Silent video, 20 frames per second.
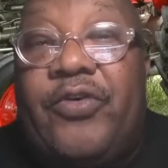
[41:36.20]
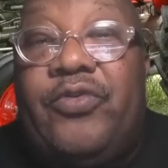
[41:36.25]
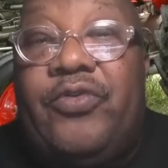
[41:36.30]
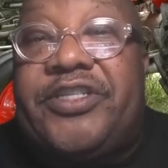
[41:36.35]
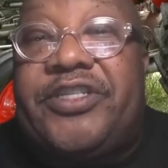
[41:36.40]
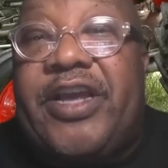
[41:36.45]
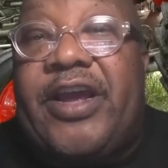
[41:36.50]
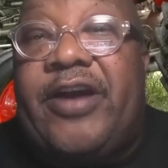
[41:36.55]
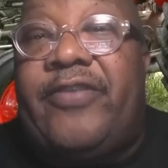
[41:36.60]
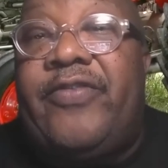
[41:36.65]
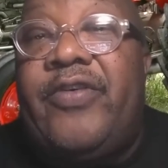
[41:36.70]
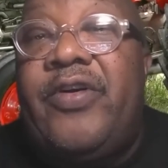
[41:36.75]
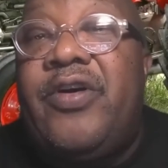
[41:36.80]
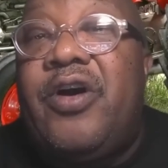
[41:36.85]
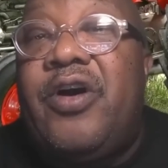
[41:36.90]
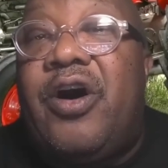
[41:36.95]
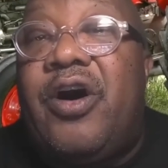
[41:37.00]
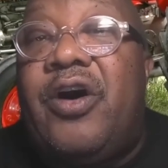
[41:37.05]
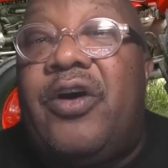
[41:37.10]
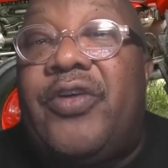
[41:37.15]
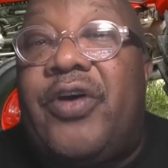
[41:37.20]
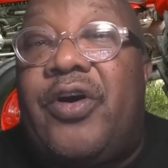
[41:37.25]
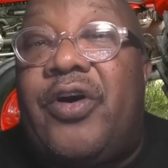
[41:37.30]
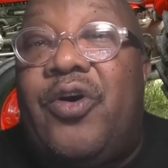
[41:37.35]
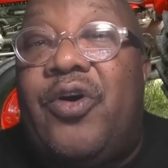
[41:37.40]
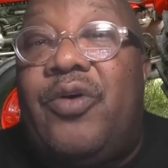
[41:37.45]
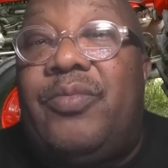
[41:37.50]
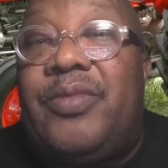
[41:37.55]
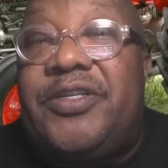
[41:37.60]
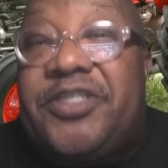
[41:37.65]
shelf, or the
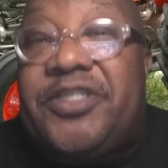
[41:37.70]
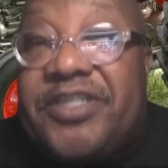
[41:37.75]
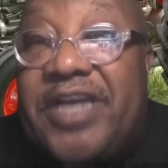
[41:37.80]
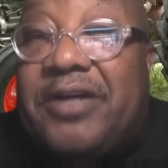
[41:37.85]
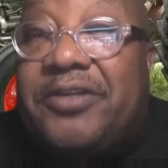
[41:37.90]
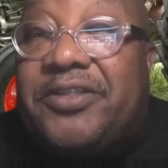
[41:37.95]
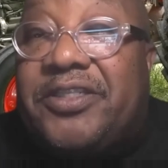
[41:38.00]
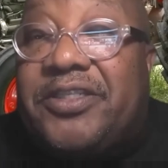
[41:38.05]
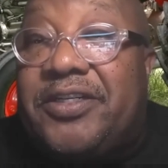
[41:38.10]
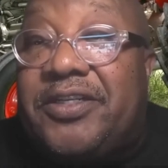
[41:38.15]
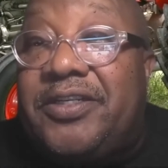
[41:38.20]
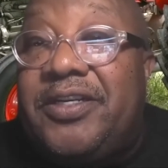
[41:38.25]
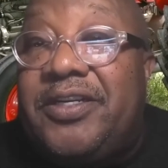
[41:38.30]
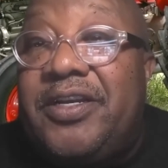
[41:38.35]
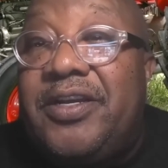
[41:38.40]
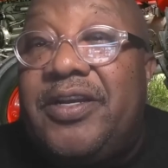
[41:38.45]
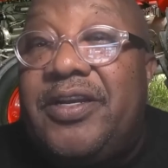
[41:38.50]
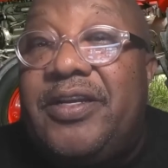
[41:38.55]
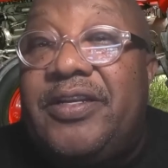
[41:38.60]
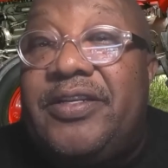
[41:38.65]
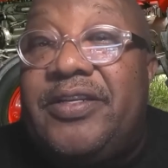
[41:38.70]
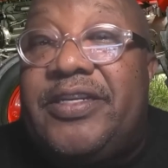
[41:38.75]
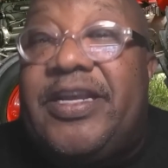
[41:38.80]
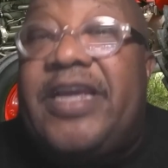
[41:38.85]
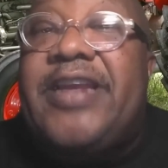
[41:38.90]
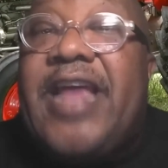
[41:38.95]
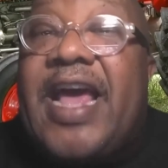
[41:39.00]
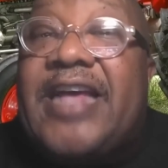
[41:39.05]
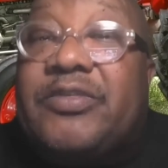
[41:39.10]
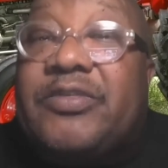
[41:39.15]
homeless shelter, then
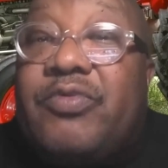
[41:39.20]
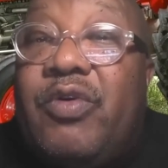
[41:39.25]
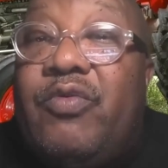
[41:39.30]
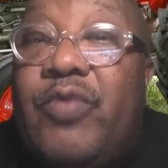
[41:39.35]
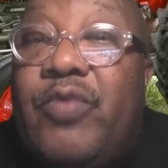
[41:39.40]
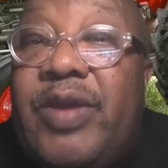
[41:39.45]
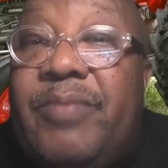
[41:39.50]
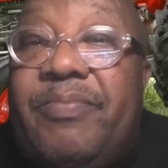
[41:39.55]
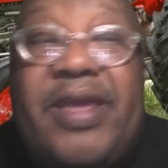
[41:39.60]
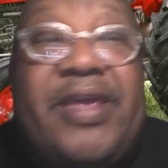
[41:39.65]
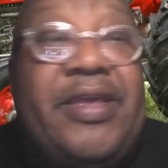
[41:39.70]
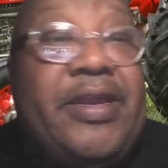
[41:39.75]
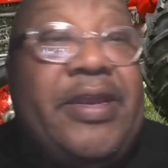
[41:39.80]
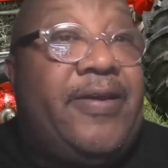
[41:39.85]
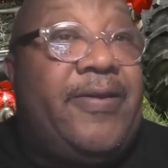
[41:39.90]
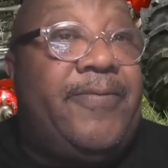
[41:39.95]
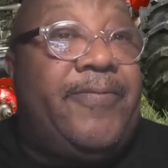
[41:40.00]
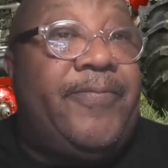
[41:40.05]
that's when we beat it.